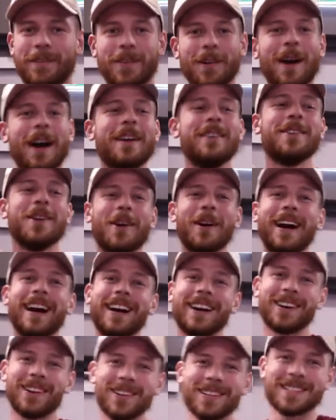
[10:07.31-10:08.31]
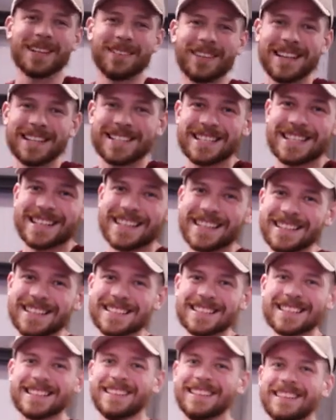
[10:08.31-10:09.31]
feel I know how close up that shit
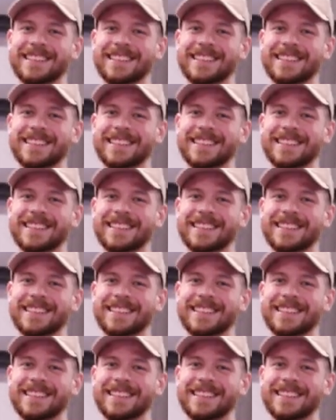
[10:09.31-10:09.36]
gets.